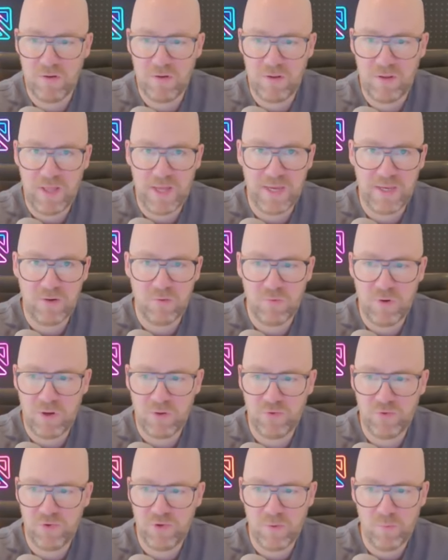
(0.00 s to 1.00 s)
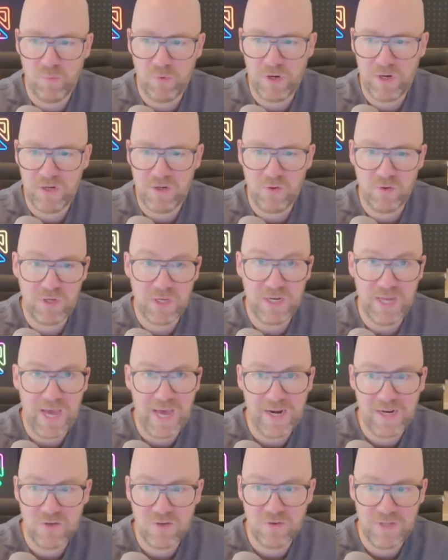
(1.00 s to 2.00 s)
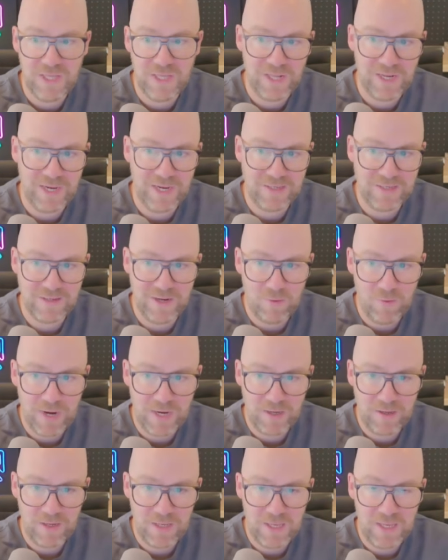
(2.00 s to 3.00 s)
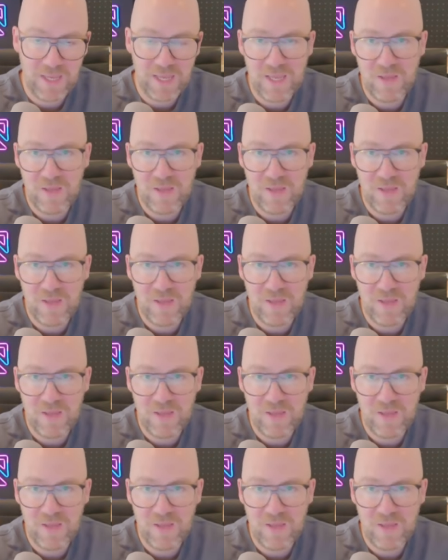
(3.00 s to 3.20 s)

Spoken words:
lying around somewhere, you can add it to Datacake directly.